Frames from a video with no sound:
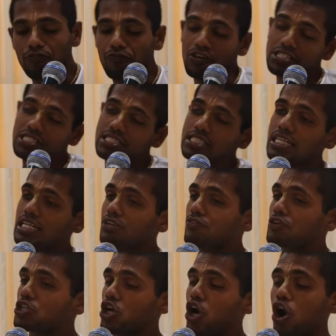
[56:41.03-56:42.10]
The first
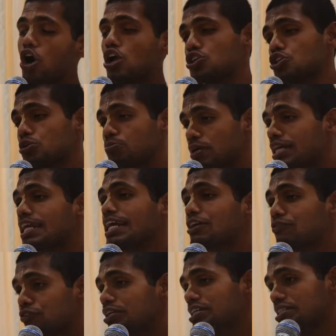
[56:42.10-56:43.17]
thing we all should be
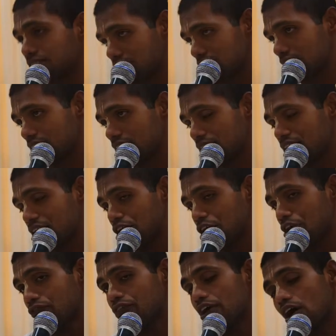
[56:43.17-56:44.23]
grateful is,
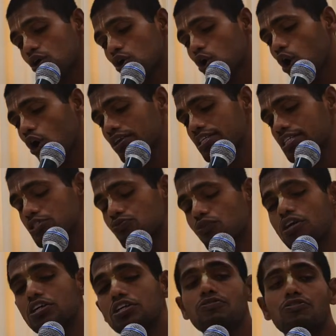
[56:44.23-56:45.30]
we have got this
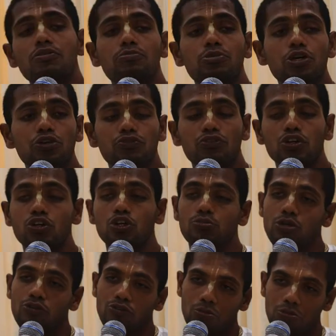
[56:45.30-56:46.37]
wonderful, beautiful
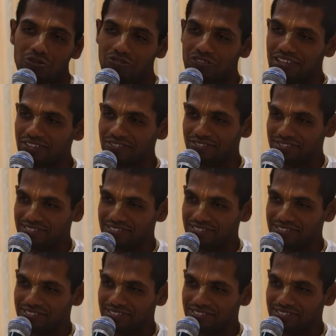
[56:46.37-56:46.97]
human form of life.